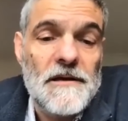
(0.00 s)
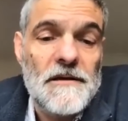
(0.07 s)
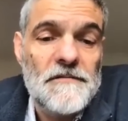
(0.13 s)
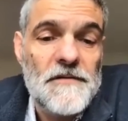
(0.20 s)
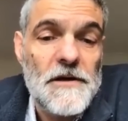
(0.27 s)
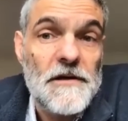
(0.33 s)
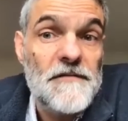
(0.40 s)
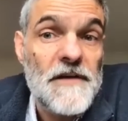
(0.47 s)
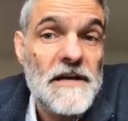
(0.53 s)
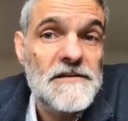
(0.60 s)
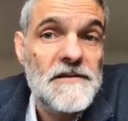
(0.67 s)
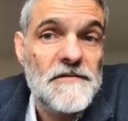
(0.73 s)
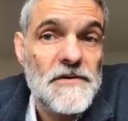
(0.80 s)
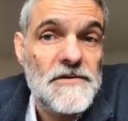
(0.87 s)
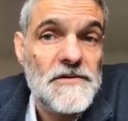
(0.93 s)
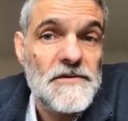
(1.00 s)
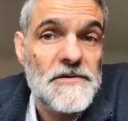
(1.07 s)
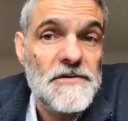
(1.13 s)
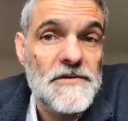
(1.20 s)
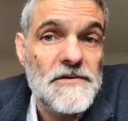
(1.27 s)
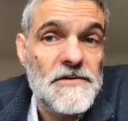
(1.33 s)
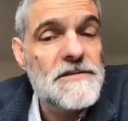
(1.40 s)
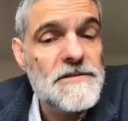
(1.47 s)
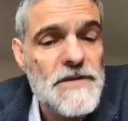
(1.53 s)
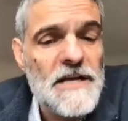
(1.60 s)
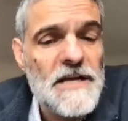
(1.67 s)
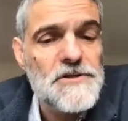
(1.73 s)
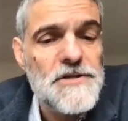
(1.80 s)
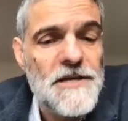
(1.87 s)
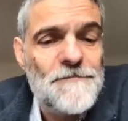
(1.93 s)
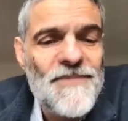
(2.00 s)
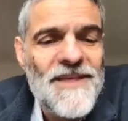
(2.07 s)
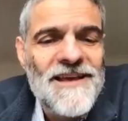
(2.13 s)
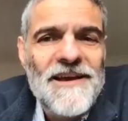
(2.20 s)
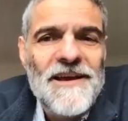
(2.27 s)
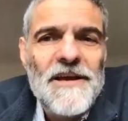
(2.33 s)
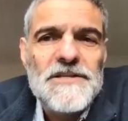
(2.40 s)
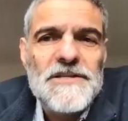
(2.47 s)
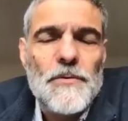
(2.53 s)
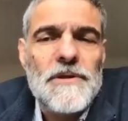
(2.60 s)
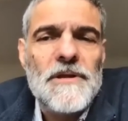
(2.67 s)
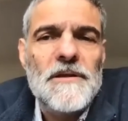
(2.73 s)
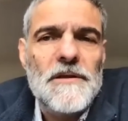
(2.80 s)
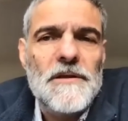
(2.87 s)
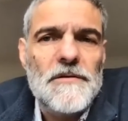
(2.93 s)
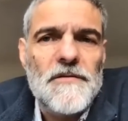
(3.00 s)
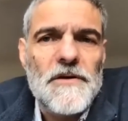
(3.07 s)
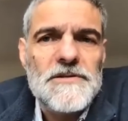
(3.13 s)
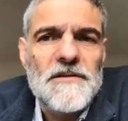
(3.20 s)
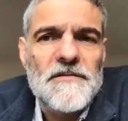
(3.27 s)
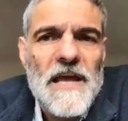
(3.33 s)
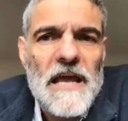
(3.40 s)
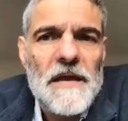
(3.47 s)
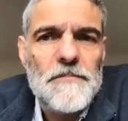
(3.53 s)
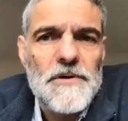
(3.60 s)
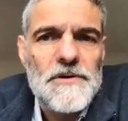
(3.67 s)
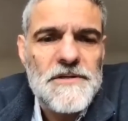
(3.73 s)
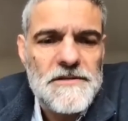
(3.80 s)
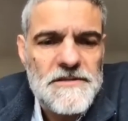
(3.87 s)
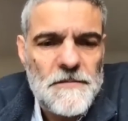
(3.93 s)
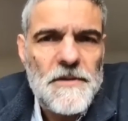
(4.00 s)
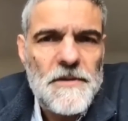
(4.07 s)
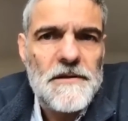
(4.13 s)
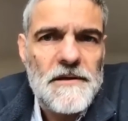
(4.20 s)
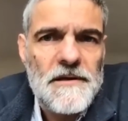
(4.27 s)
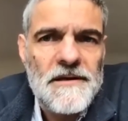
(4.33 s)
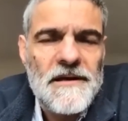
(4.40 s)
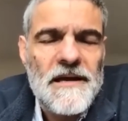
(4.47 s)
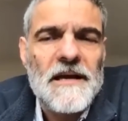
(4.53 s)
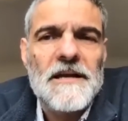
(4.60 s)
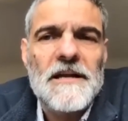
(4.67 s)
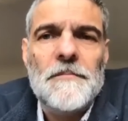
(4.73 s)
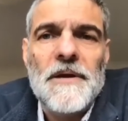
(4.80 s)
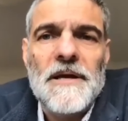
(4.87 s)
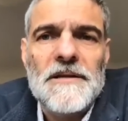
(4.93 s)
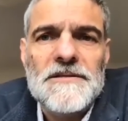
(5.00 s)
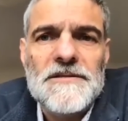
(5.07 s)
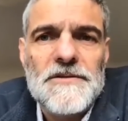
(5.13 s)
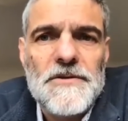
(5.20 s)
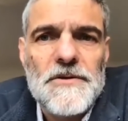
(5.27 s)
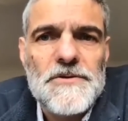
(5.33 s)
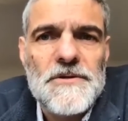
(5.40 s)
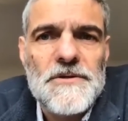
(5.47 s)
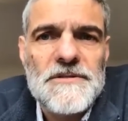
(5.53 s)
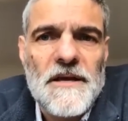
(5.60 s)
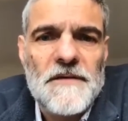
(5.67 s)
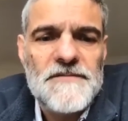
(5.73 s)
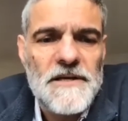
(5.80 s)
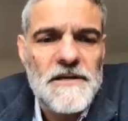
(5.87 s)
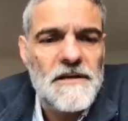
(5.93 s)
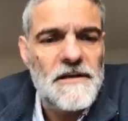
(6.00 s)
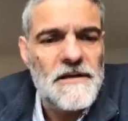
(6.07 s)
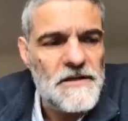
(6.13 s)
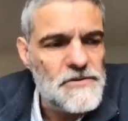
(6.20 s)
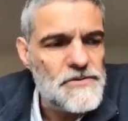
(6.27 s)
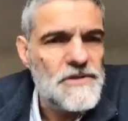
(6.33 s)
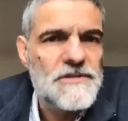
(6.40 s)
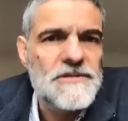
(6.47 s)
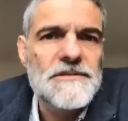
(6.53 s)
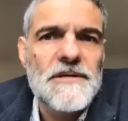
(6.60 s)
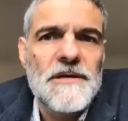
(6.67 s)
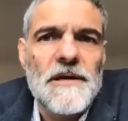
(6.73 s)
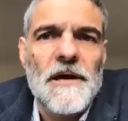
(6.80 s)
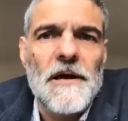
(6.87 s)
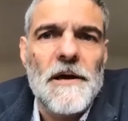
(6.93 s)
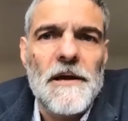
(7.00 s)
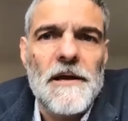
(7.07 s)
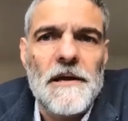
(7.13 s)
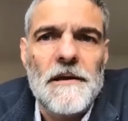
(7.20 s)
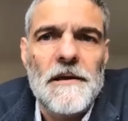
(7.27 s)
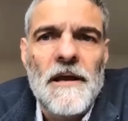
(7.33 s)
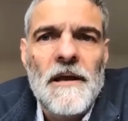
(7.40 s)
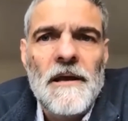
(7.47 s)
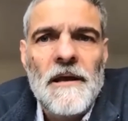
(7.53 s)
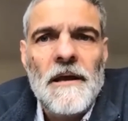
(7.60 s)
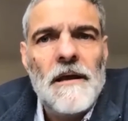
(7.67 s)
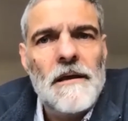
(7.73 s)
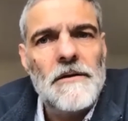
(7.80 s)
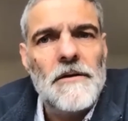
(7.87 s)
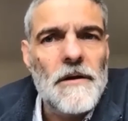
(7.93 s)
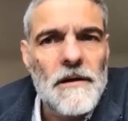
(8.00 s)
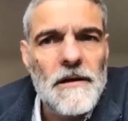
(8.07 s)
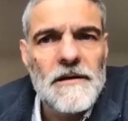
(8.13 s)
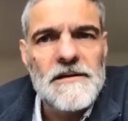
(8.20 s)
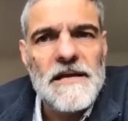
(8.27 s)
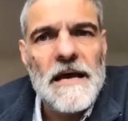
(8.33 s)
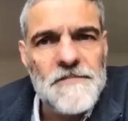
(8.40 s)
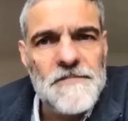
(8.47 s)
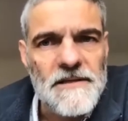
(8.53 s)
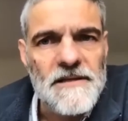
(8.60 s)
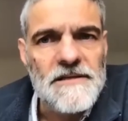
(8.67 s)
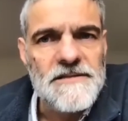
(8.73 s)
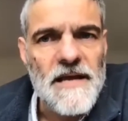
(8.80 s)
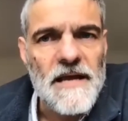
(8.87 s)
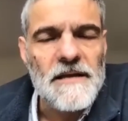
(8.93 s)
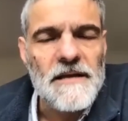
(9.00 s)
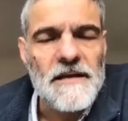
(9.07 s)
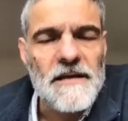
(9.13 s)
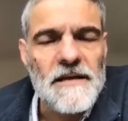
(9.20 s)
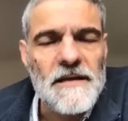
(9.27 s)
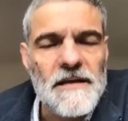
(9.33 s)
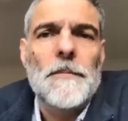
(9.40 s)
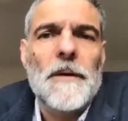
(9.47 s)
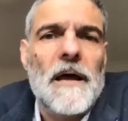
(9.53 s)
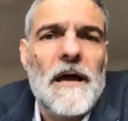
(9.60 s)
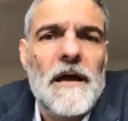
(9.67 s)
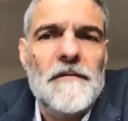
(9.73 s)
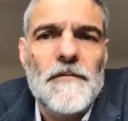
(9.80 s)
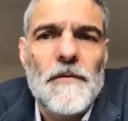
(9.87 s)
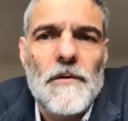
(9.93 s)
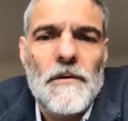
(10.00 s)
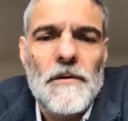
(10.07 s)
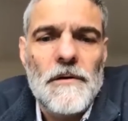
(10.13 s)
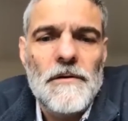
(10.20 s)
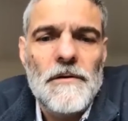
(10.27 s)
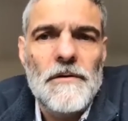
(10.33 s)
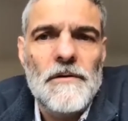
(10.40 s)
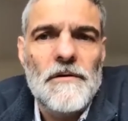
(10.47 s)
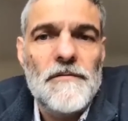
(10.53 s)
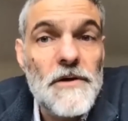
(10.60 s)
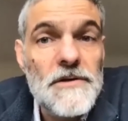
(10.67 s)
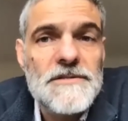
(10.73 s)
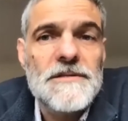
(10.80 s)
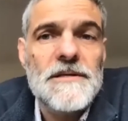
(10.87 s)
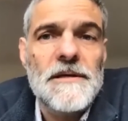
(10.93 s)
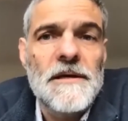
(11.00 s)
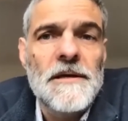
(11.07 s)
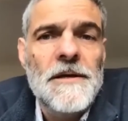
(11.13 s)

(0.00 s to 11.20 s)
very effective because everyone needs strategy. So within the University of Cambridge and some other academic institutions, I've seen an interest in, adapting these techniques to apply for university